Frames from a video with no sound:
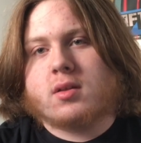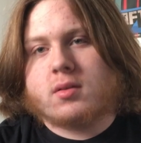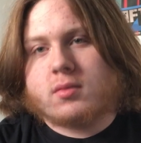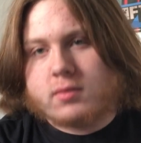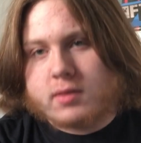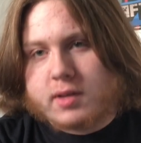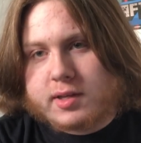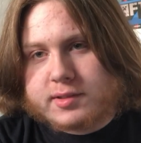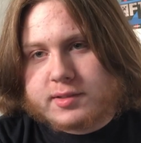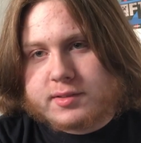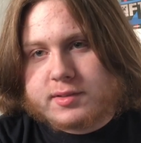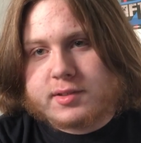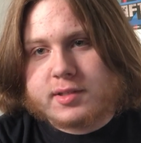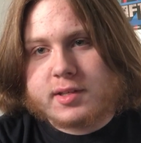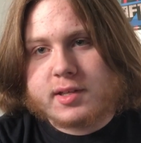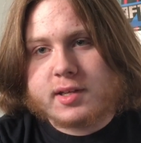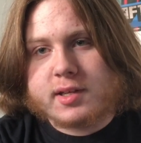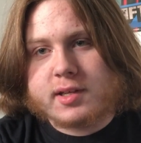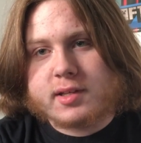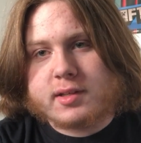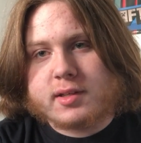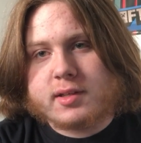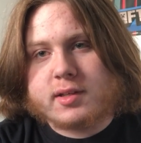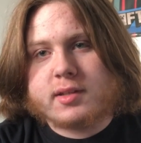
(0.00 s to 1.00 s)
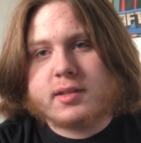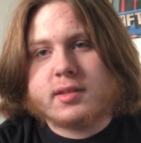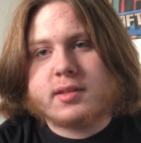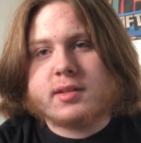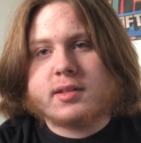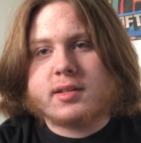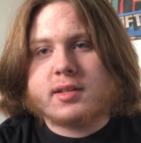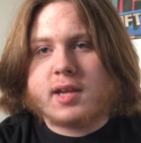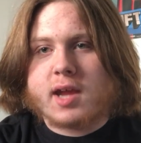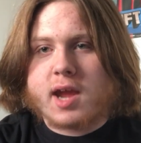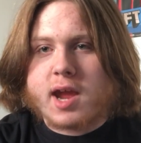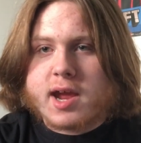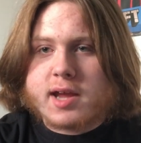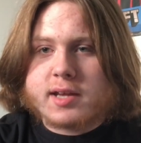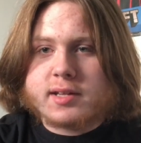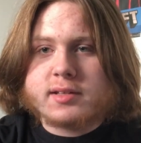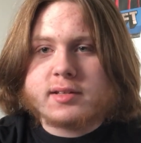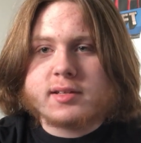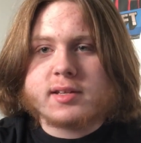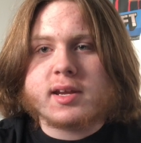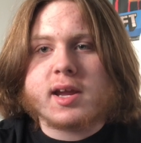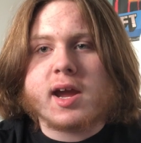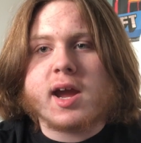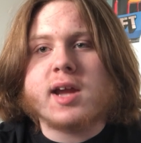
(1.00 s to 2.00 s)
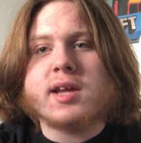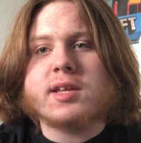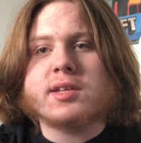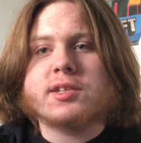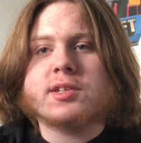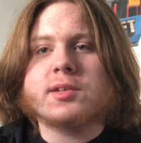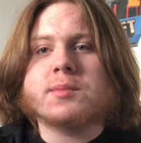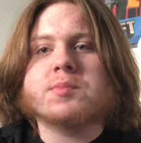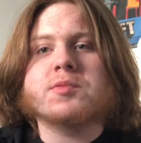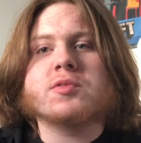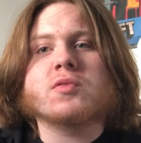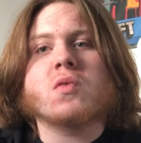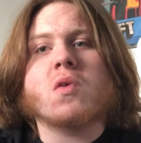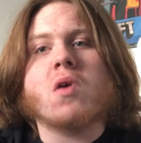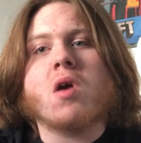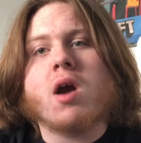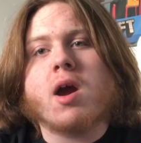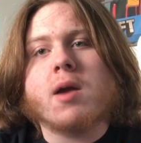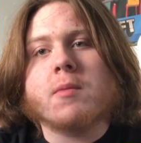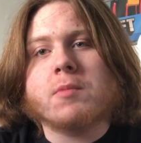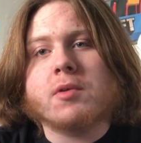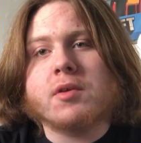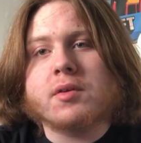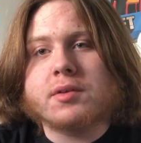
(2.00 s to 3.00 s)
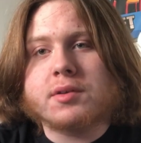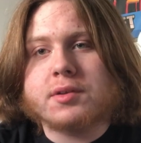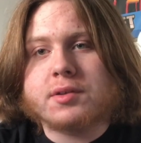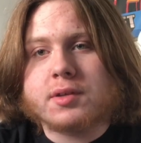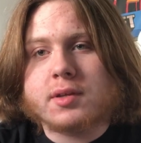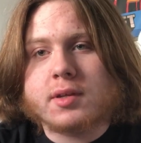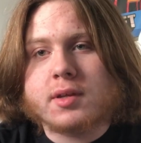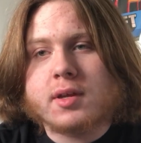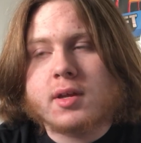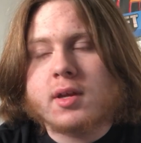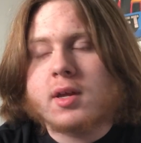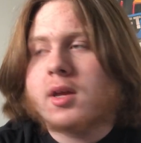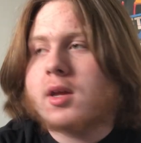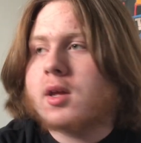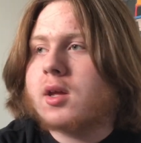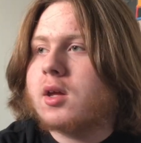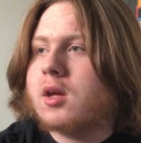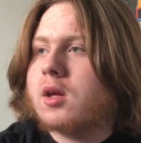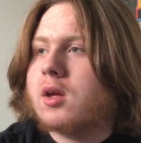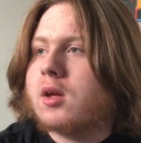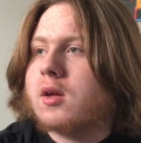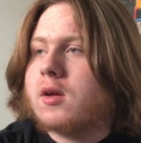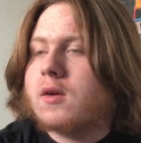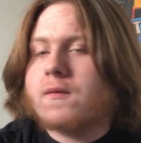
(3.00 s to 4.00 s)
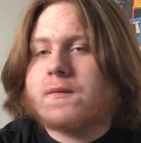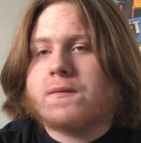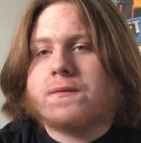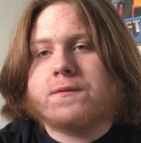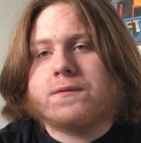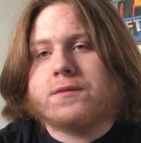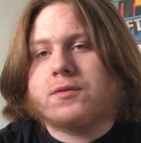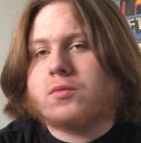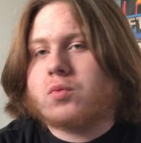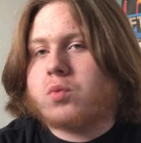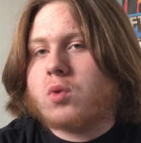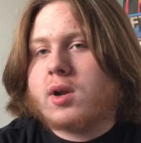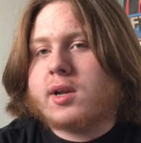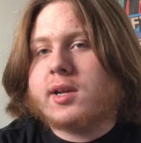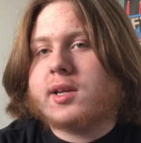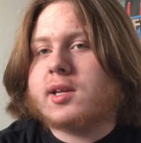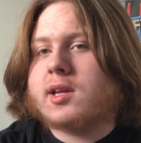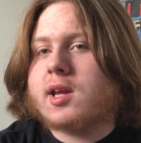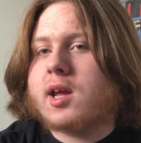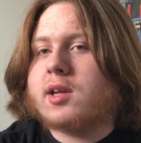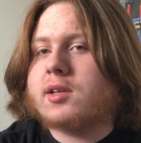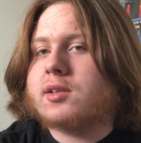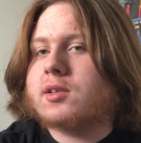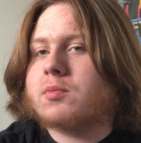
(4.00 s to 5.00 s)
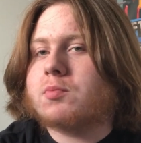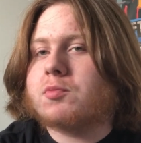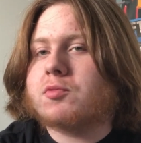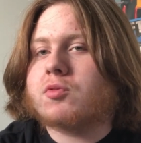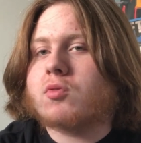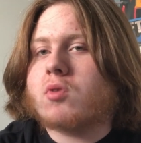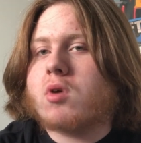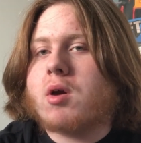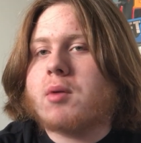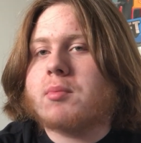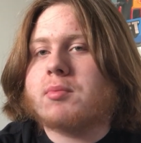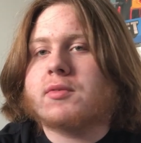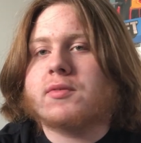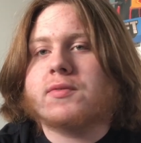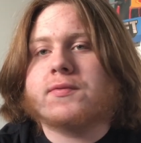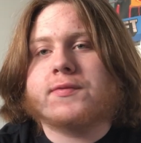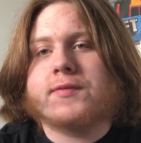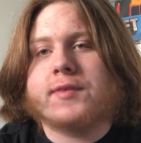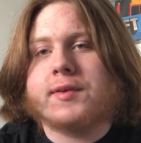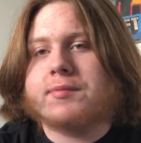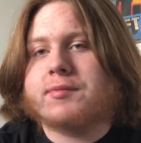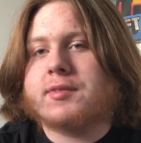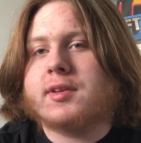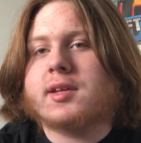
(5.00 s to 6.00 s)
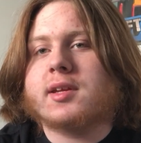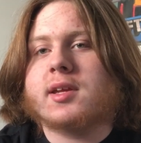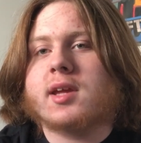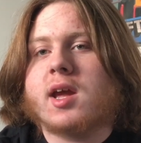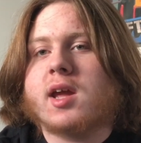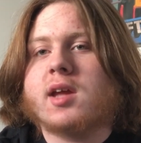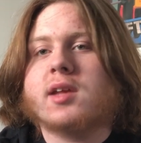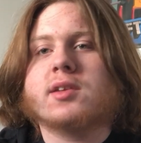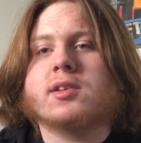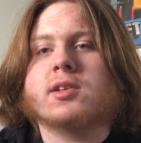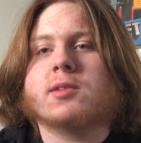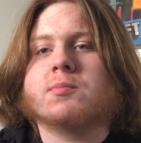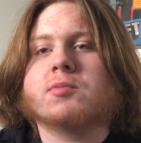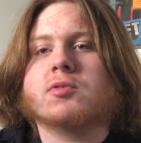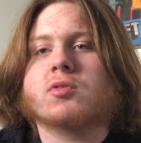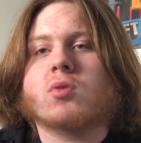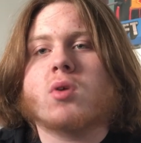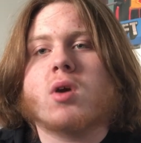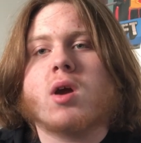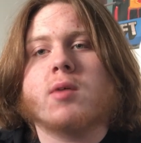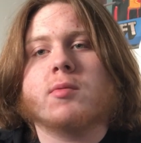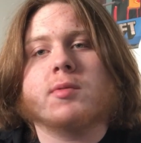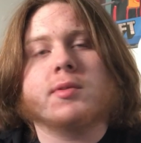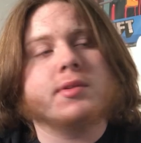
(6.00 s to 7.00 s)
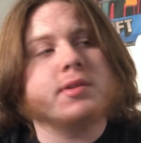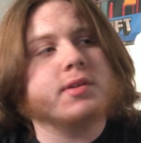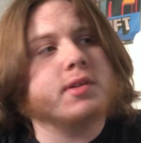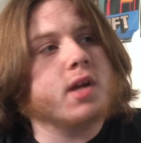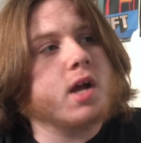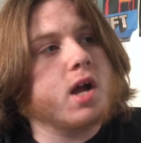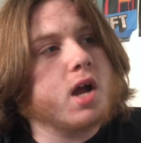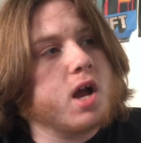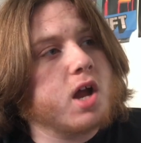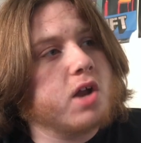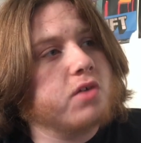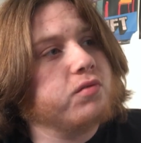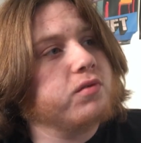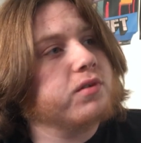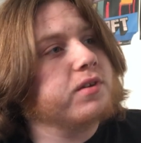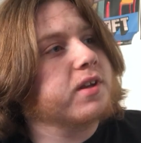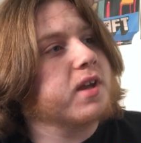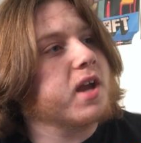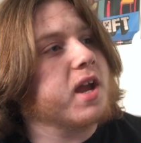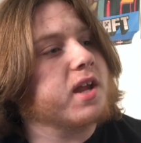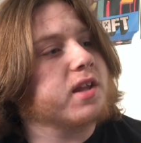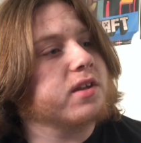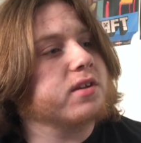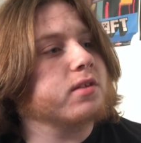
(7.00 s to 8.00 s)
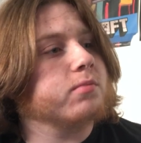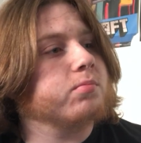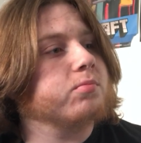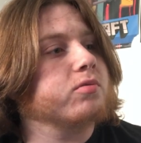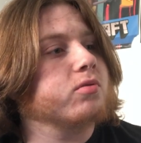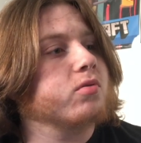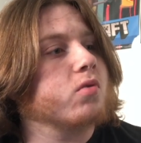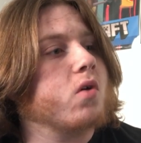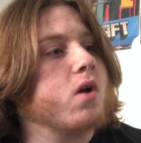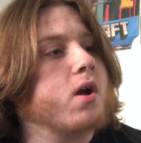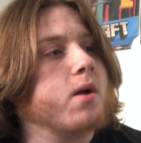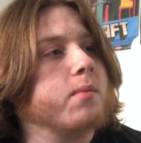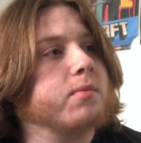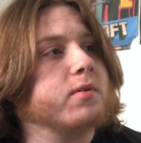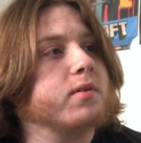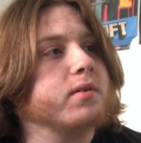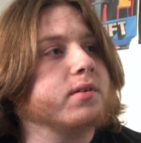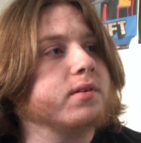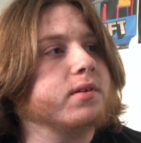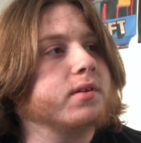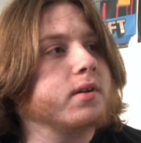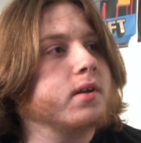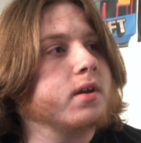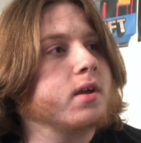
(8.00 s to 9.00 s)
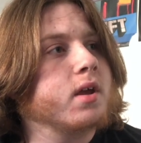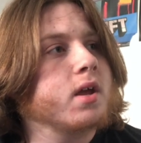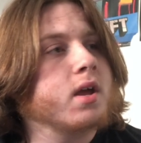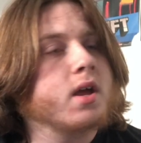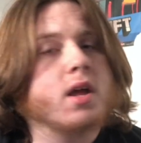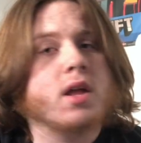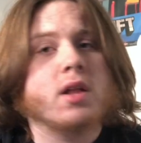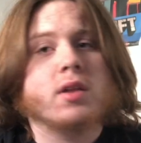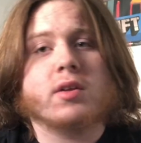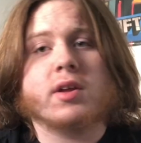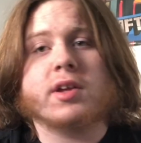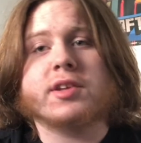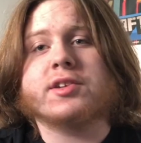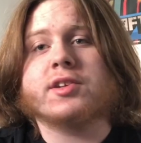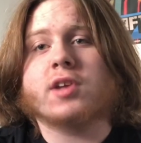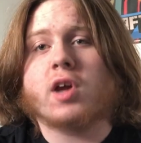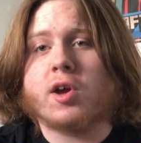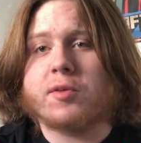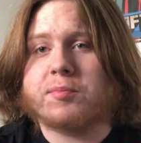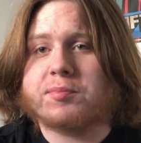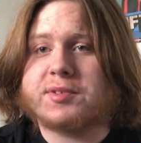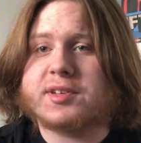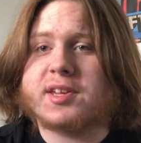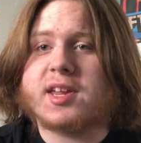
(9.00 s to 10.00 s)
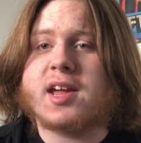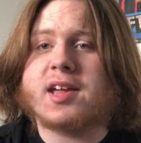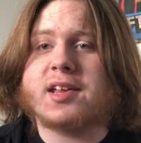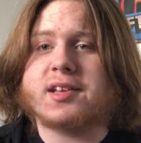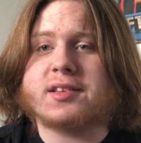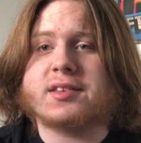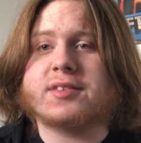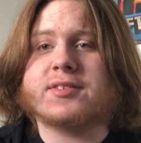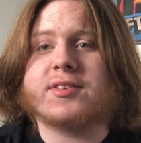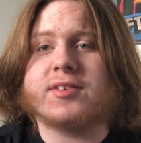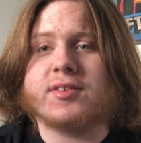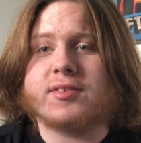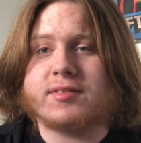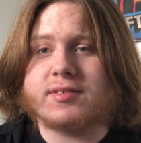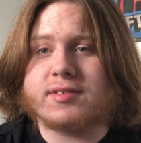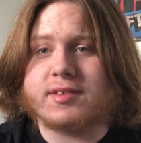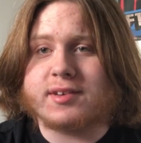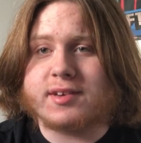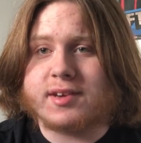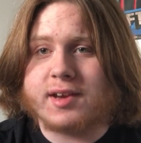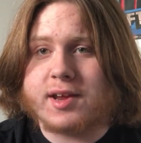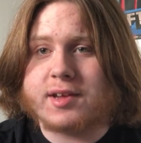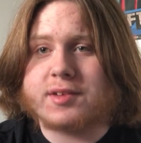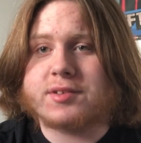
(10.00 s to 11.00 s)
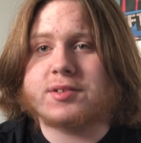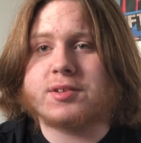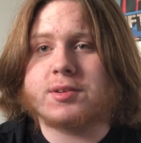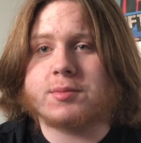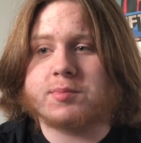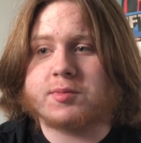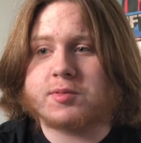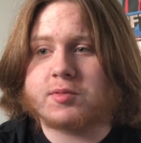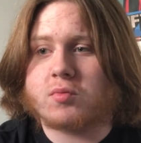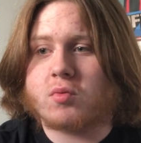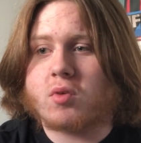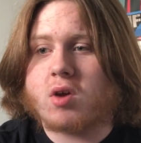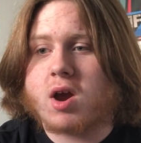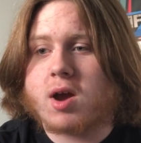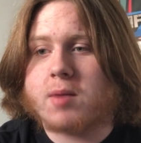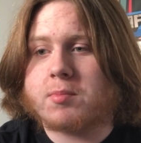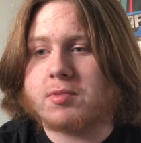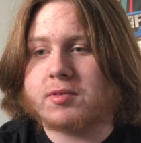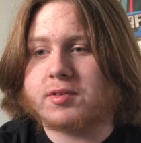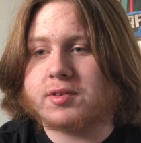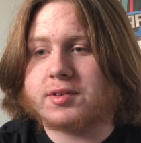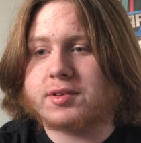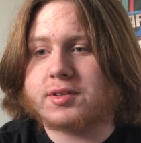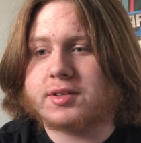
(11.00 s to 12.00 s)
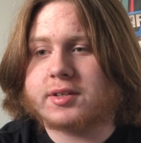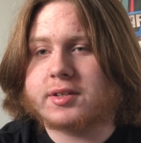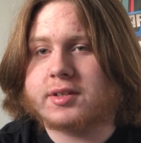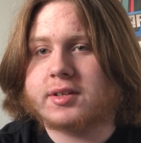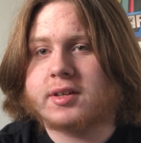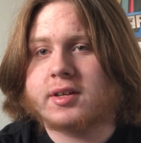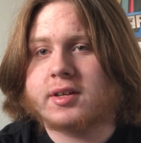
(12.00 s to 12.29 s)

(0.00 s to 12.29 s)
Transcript: let's hit 10K subscribers, 20K subscribers, 50K subscribers, 100K subscribers. Let's hope to get to the next subscribers,